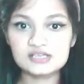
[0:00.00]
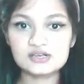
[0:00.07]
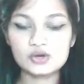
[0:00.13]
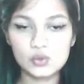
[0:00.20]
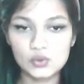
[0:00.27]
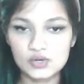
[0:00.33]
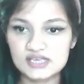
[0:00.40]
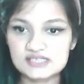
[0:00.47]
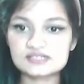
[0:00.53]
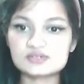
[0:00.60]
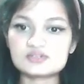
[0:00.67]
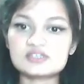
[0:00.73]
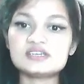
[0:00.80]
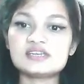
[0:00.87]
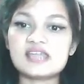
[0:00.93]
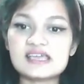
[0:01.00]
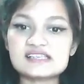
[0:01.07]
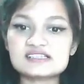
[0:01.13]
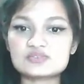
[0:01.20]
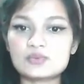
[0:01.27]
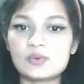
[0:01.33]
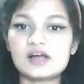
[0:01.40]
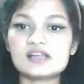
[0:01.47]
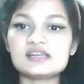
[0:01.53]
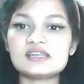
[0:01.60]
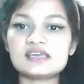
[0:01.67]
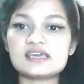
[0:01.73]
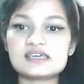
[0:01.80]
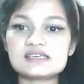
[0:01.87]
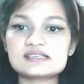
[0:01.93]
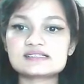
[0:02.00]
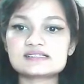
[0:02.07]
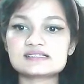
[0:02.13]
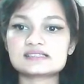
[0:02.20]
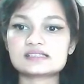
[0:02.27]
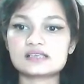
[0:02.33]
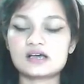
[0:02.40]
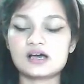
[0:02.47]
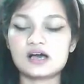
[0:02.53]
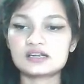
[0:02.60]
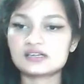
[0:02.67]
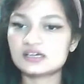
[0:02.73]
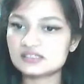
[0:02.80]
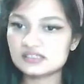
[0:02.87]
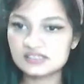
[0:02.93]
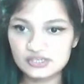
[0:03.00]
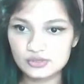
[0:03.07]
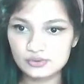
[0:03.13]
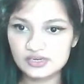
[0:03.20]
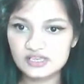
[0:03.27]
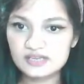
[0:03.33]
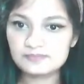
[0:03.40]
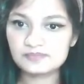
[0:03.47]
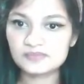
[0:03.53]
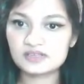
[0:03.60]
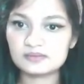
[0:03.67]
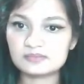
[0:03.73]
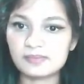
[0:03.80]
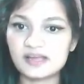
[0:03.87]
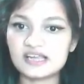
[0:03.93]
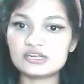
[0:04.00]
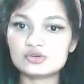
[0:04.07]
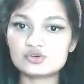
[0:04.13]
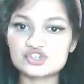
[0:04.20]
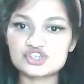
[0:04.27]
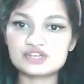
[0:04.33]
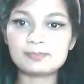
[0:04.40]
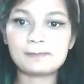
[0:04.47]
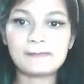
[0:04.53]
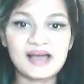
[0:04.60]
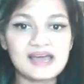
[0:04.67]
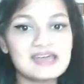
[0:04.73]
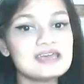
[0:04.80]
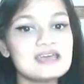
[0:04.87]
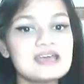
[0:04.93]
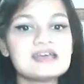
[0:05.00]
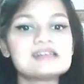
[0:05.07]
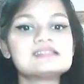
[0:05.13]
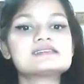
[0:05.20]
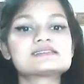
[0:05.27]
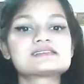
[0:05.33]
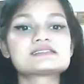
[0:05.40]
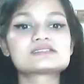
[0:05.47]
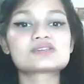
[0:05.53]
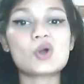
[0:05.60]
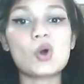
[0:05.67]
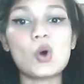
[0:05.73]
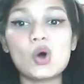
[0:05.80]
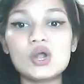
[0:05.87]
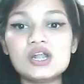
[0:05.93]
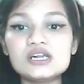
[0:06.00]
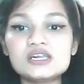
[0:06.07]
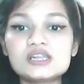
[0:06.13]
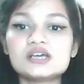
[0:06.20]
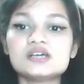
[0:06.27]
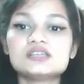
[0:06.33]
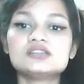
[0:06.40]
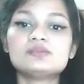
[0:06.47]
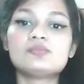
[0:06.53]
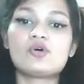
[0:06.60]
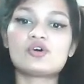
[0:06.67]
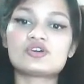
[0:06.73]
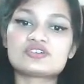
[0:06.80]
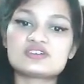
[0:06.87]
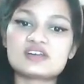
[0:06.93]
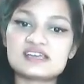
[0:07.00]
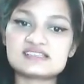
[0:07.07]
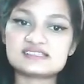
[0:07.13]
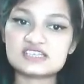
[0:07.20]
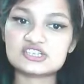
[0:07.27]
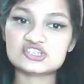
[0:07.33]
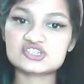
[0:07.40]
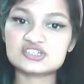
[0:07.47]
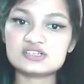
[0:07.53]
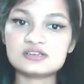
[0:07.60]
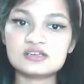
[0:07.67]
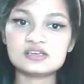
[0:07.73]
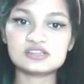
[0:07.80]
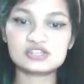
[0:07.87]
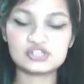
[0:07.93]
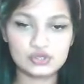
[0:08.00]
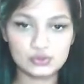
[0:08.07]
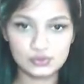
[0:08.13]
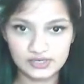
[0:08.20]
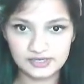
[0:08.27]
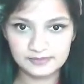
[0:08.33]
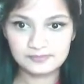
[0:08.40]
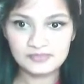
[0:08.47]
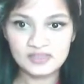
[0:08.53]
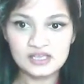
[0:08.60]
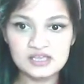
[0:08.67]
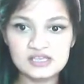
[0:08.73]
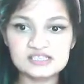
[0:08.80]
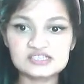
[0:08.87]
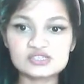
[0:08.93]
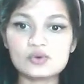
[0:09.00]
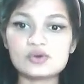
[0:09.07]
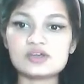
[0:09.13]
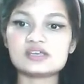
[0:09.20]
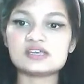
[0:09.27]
Okay, so the next one is another theory by Lucian Pye. This is called the modernization theory. So